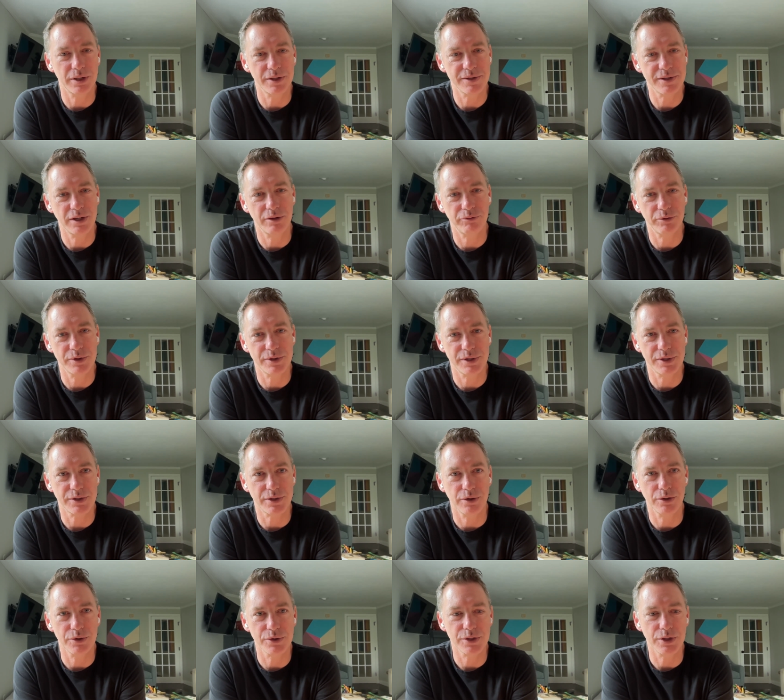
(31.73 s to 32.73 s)
in San
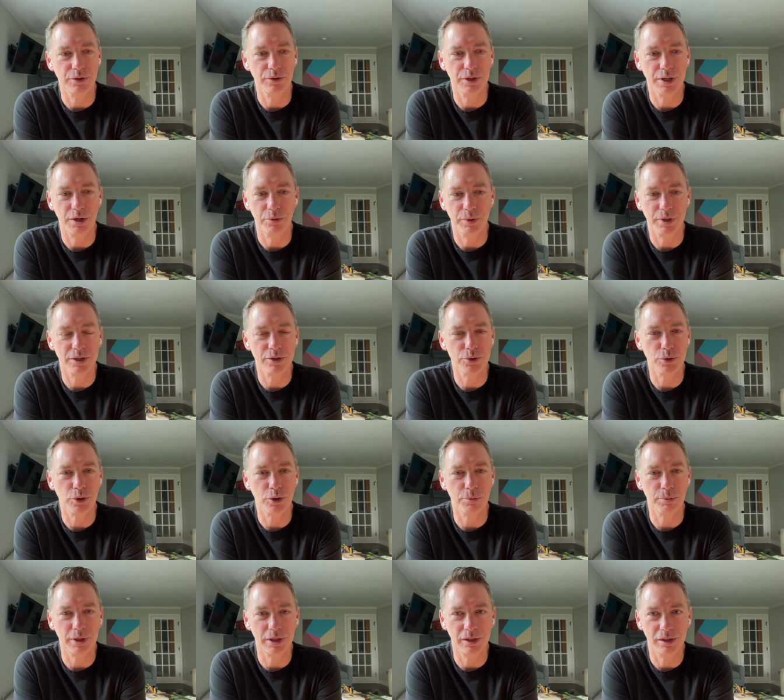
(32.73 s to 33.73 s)
Francisco. So yeah, we can
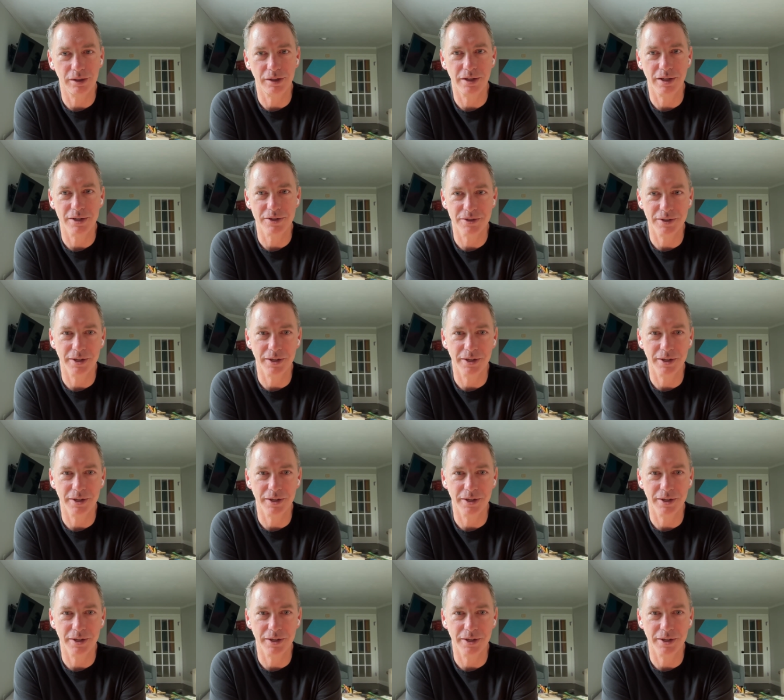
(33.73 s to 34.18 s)
talk about a lot of that